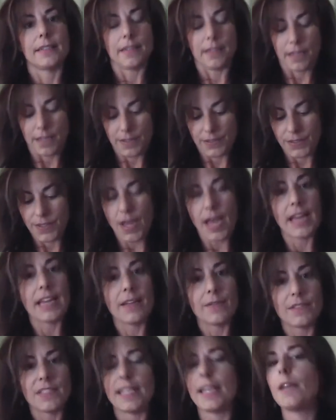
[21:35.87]
because I
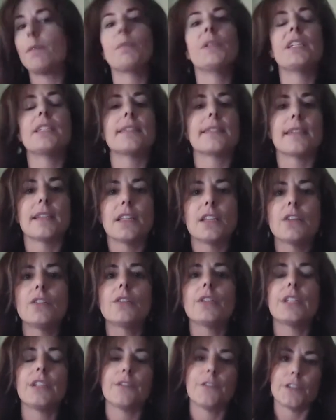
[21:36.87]
have templates
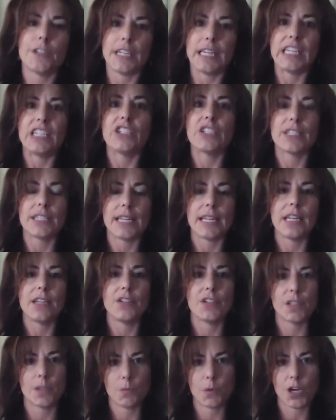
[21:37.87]
literally for each
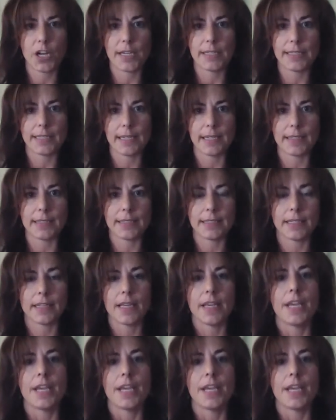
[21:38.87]
stage in the process,